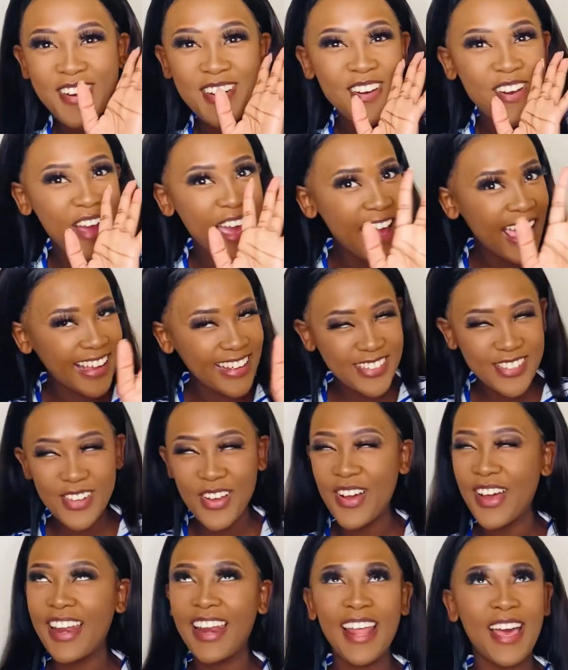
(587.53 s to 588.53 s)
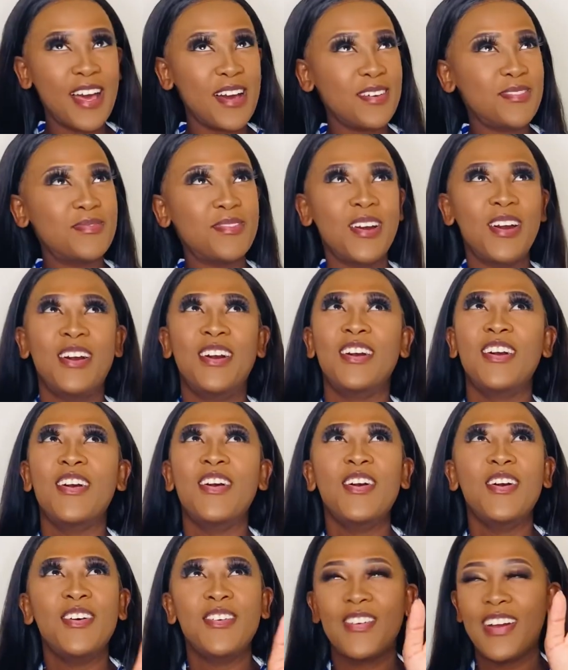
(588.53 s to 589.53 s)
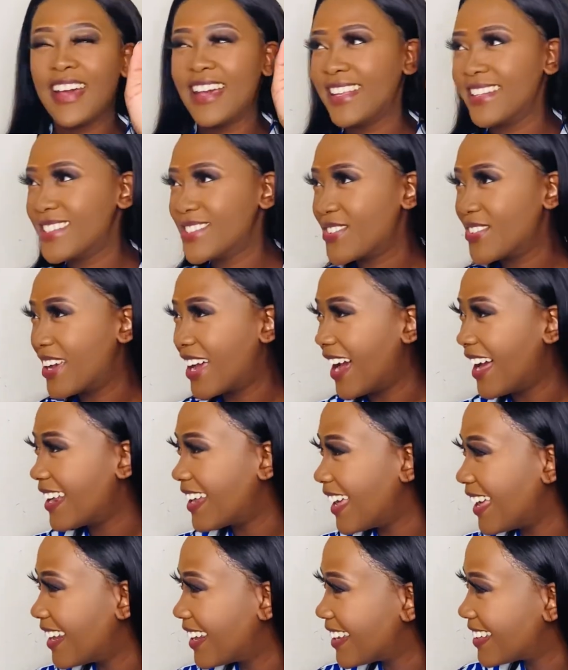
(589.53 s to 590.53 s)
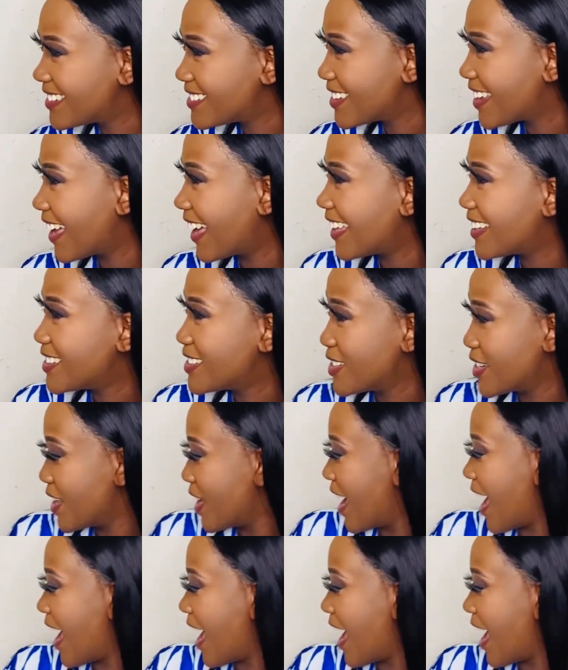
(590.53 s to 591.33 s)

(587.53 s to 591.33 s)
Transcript: Wait, all up. Wait, we can't end it yet.